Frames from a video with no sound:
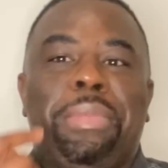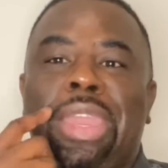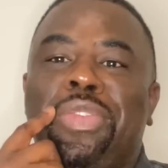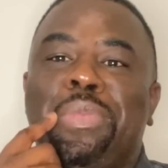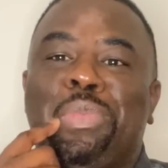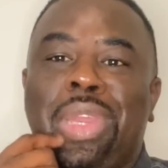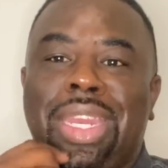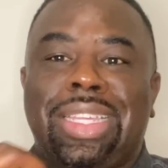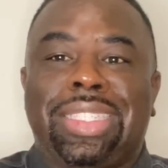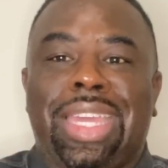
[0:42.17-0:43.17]
Even
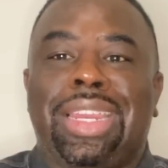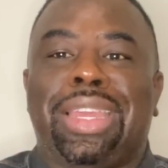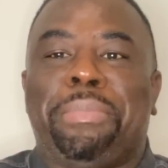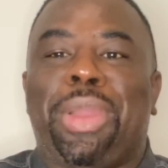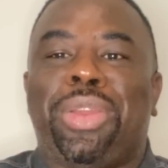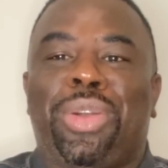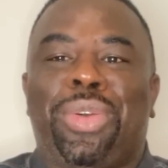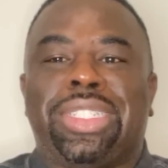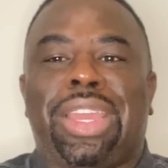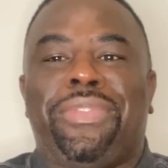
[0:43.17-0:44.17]
Brittany said it looked burnt
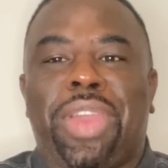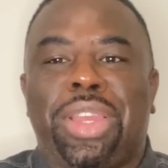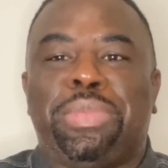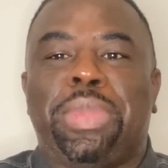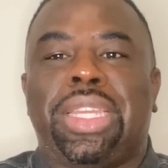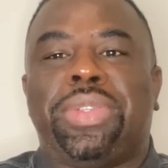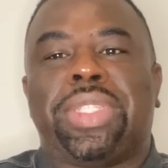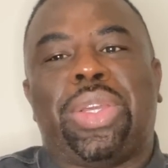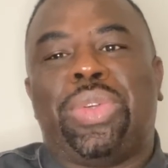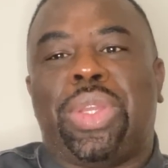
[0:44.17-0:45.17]
orange at first, but then she
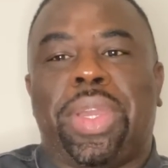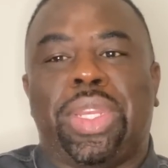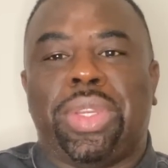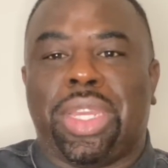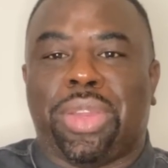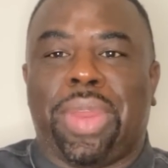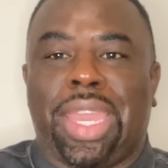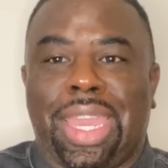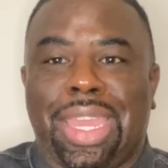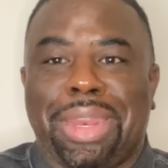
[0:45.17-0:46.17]
was like, oh, no, it do look
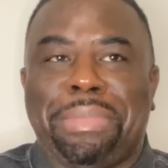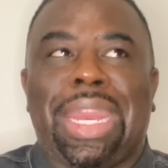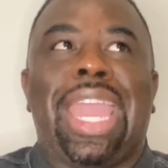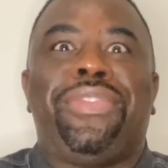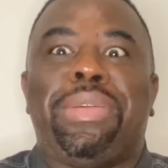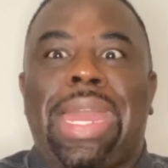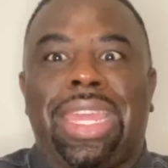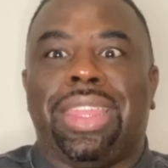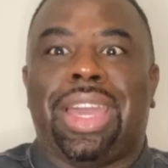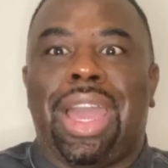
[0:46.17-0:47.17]
red. But
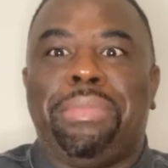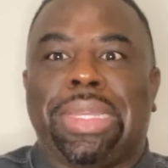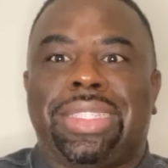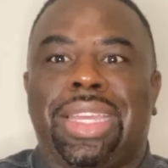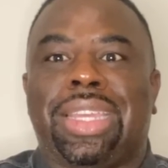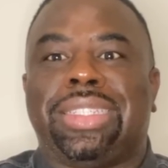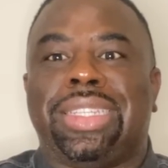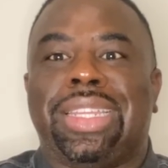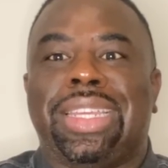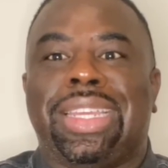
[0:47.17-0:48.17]
everybody in the comment
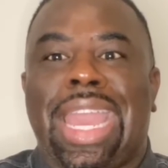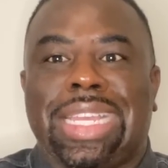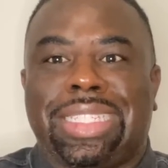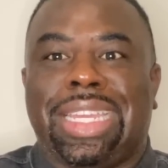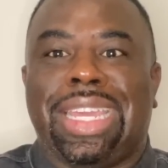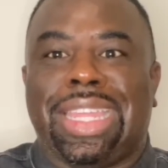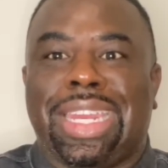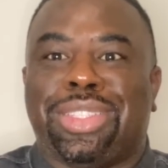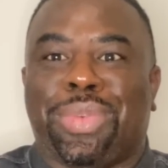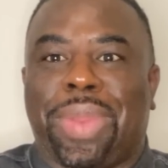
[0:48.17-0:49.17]
section has said
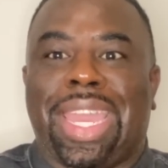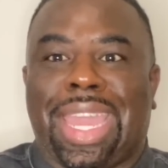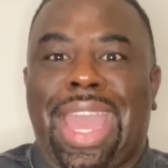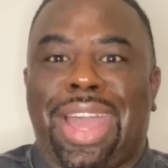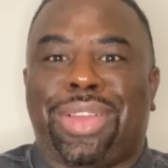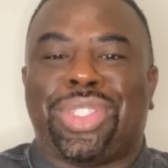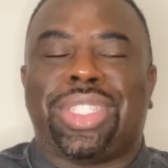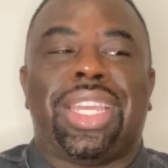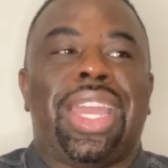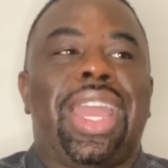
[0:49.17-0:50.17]
that it's a red
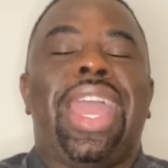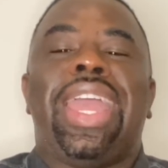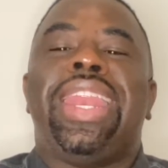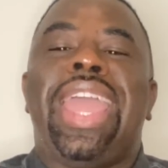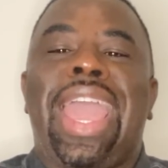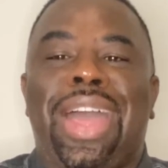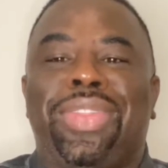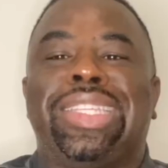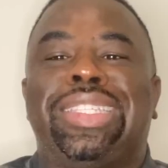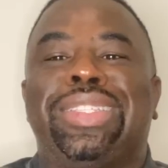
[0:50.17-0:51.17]
couch. Now,
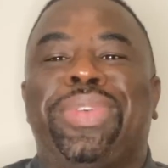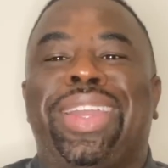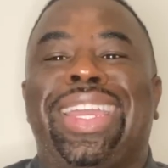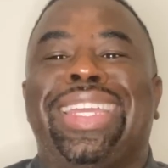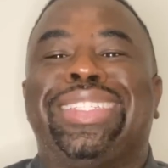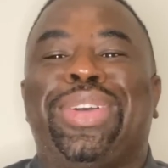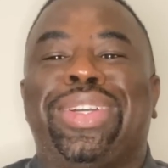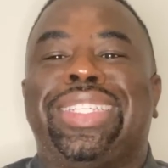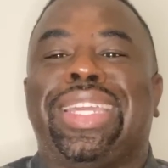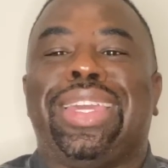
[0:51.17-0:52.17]
this is where it
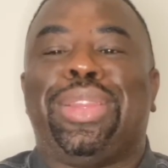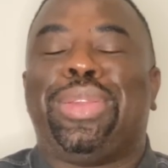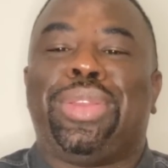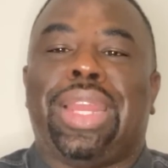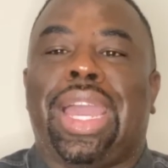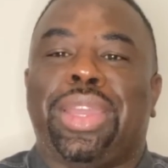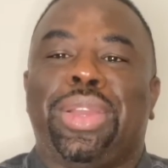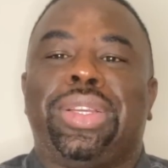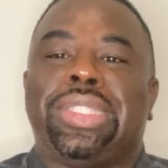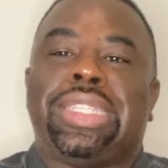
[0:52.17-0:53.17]
starts to get a little like,
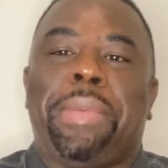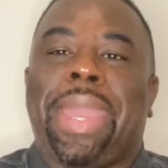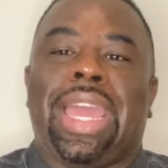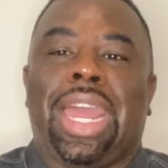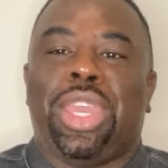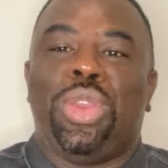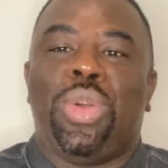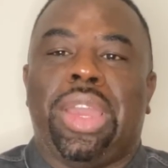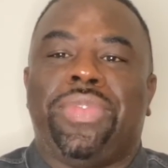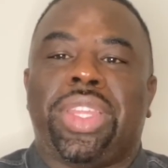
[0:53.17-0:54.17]
girl, stop acting like you
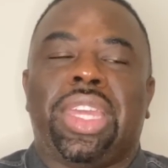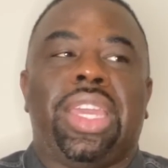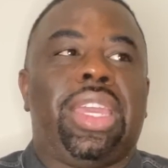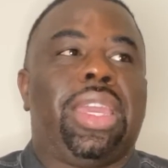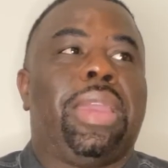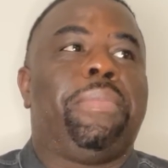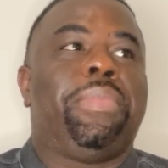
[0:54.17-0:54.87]
know everything.